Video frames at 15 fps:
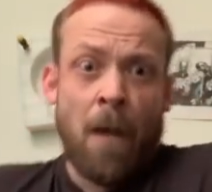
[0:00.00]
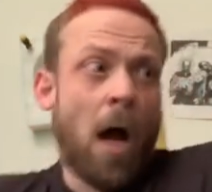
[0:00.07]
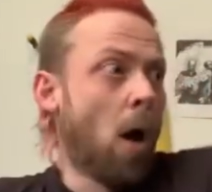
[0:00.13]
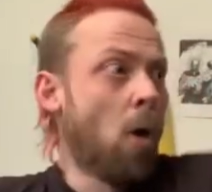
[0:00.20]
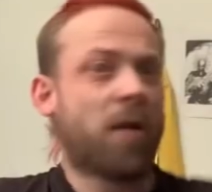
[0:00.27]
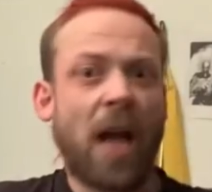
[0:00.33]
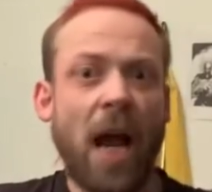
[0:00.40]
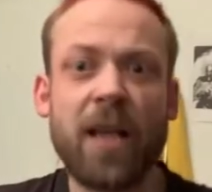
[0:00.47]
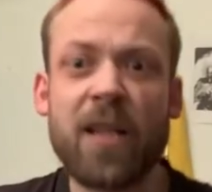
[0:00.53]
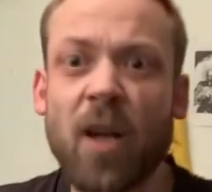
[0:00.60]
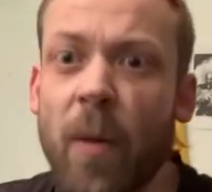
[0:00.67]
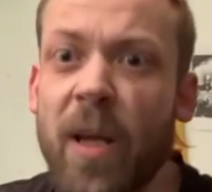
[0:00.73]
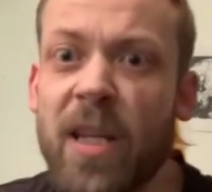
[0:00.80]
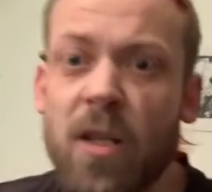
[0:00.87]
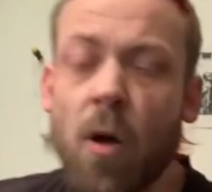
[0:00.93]
Okay, so
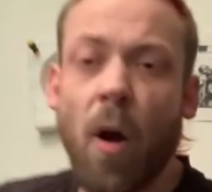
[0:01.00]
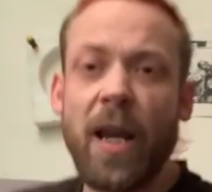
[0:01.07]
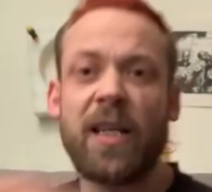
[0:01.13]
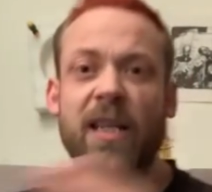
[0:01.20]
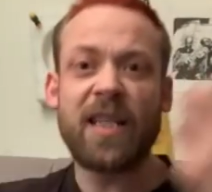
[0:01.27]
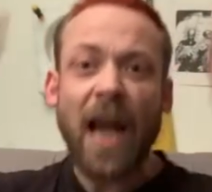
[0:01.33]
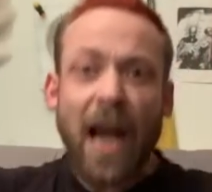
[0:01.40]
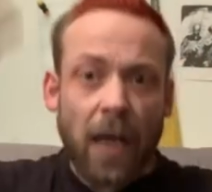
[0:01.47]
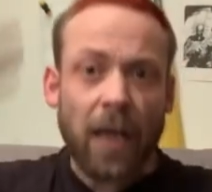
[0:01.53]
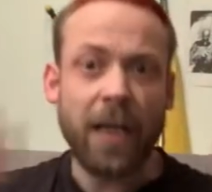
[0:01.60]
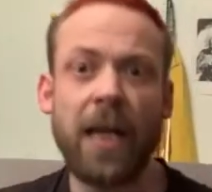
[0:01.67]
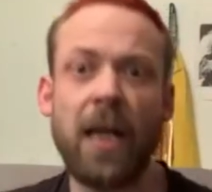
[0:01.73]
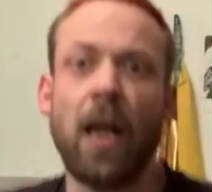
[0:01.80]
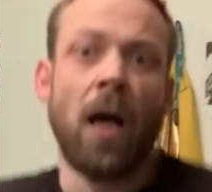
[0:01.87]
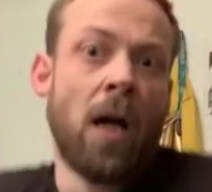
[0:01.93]
he's not
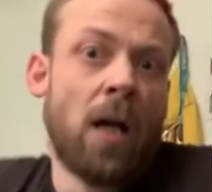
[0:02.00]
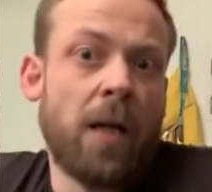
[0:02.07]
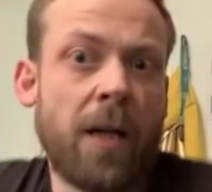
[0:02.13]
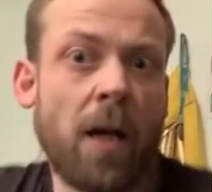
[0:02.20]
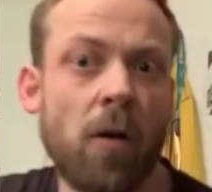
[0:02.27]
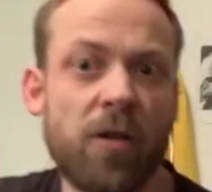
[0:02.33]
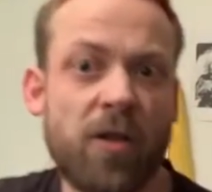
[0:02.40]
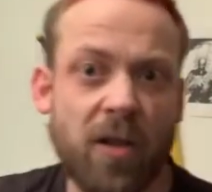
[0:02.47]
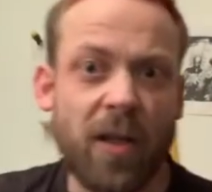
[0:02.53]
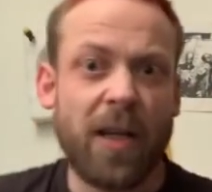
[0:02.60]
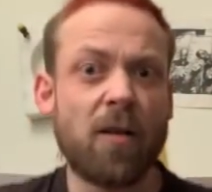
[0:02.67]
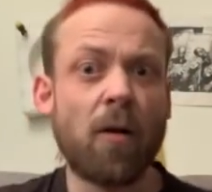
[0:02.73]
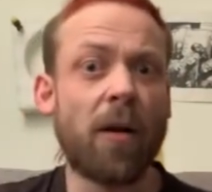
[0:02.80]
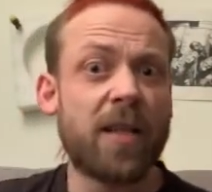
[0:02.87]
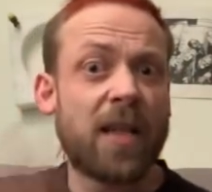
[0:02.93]
exactly, you know, he's
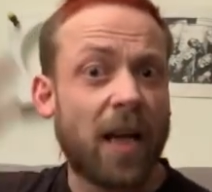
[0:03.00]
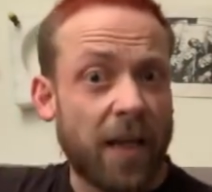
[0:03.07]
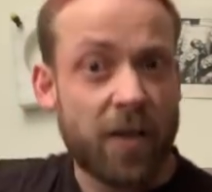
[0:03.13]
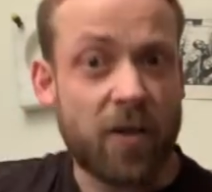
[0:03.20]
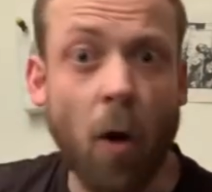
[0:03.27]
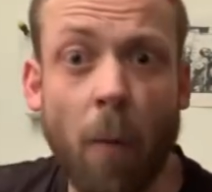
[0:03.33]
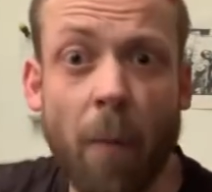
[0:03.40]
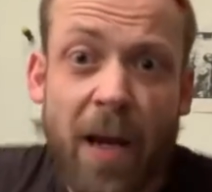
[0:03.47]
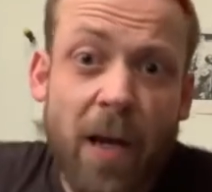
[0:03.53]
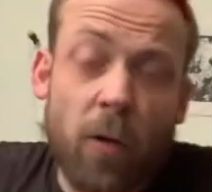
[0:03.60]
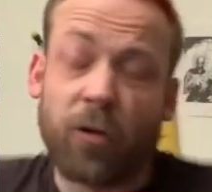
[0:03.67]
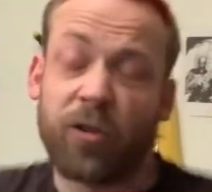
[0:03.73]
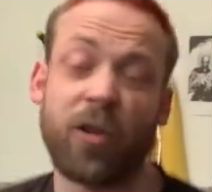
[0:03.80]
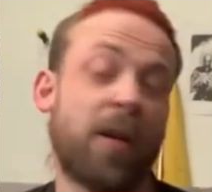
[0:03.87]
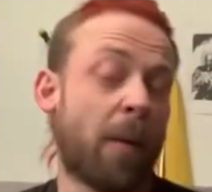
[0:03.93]
not exactly Tom
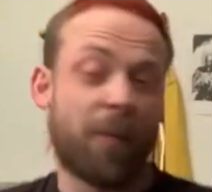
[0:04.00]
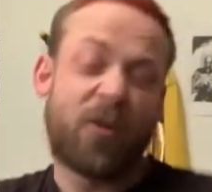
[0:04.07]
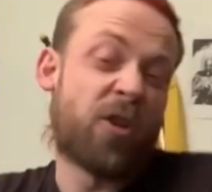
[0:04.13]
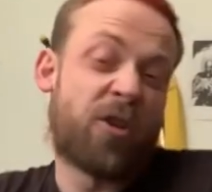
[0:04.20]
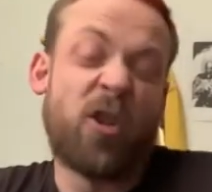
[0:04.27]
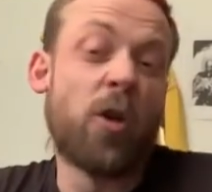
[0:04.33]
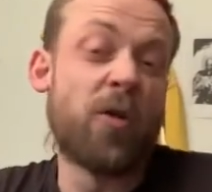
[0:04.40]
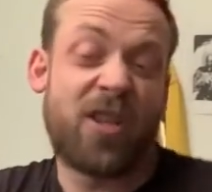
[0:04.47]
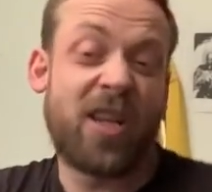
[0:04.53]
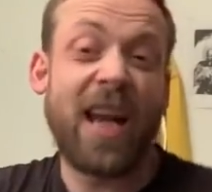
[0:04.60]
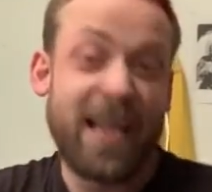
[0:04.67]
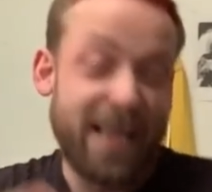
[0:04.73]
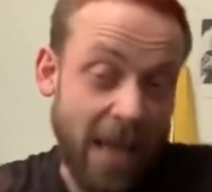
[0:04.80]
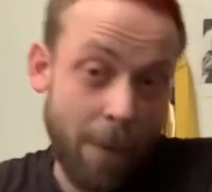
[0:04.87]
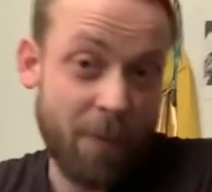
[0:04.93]
Hiddleston. I'm just
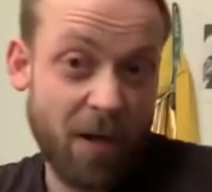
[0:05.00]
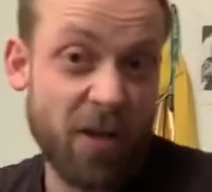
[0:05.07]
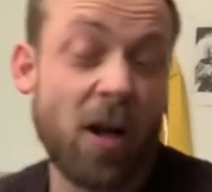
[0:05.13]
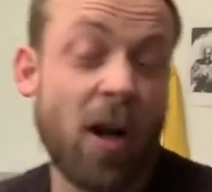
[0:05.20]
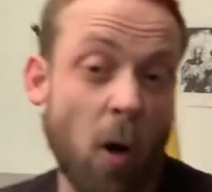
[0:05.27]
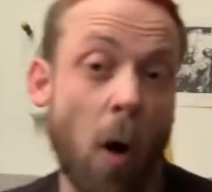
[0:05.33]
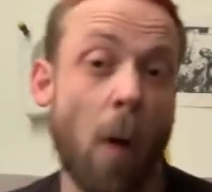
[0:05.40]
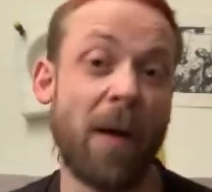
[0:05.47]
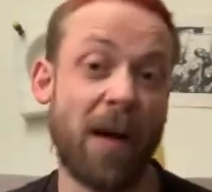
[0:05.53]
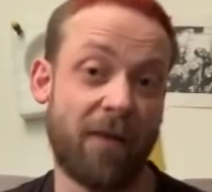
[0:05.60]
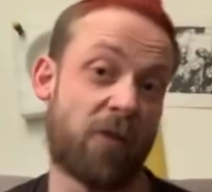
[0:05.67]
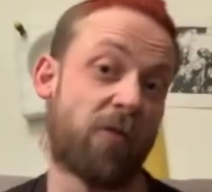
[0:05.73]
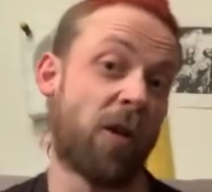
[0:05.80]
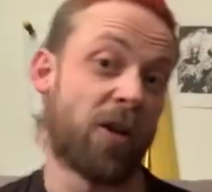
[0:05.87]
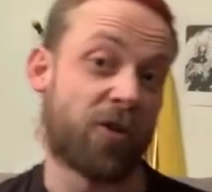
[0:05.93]
saying that because I've got a bit of a
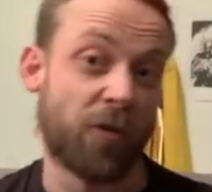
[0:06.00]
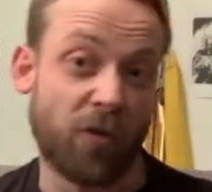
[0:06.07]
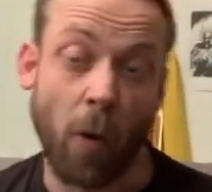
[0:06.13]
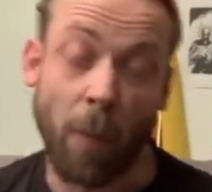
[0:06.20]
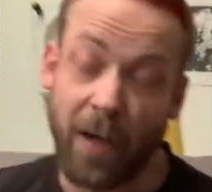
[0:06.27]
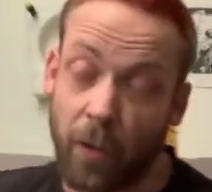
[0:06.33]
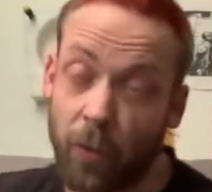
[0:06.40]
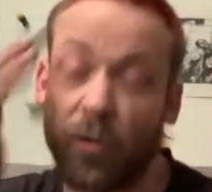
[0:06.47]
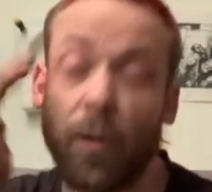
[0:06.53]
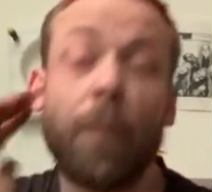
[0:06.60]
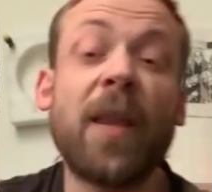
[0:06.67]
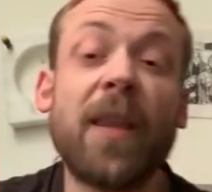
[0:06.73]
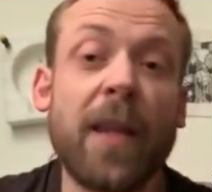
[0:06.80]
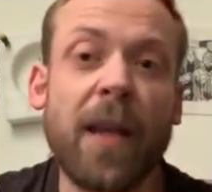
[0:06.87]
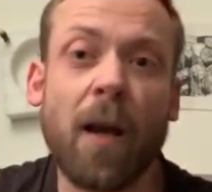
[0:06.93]
crush on Tom Hiddleston.
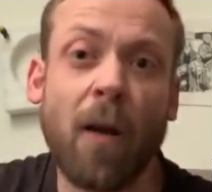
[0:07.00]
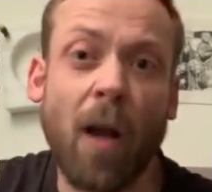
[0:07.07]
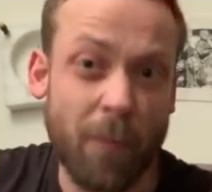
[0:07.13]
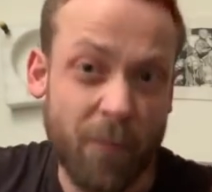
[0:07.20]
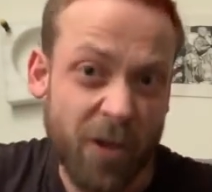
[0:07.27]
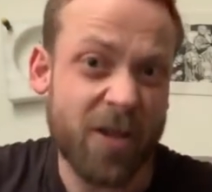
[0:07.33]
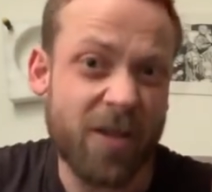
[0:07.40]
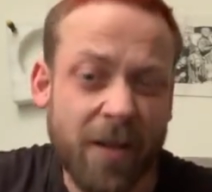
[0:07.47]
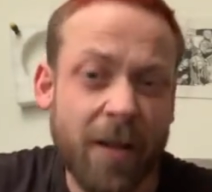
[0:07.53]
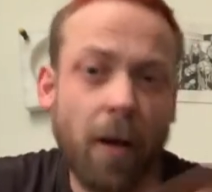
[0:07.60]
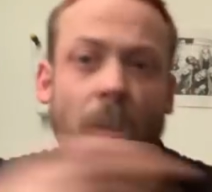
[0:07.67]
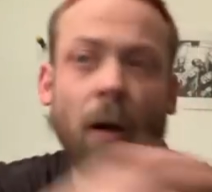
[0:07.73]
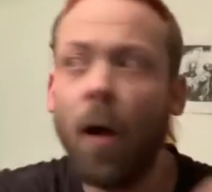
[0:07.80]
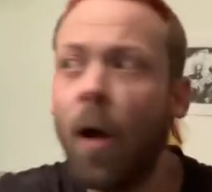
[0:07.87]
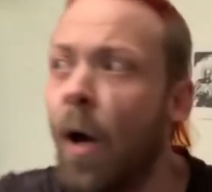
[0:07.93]
But
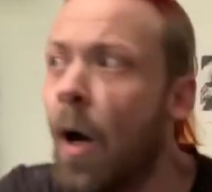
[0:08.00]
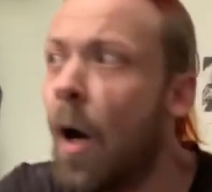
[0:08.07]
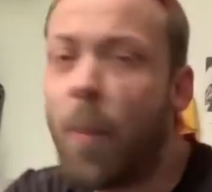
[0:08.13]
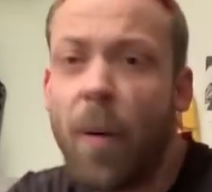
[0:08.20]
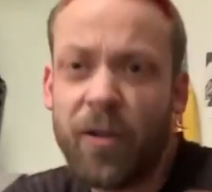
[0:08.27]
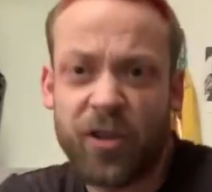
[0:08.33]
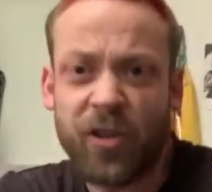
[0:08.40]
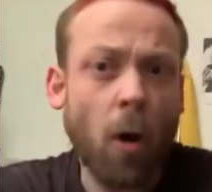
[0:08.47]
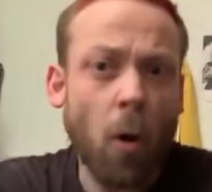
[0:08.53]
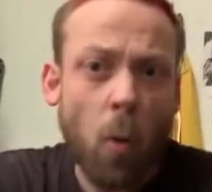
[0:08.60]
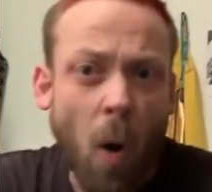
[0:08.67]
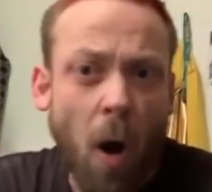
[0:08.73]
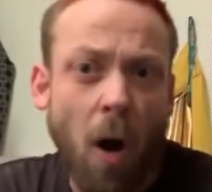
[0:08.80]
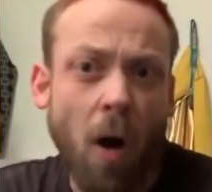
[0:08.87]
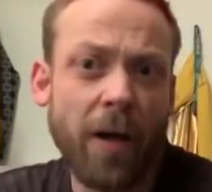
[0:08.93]
but so
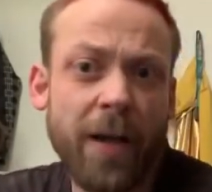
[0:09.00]
what?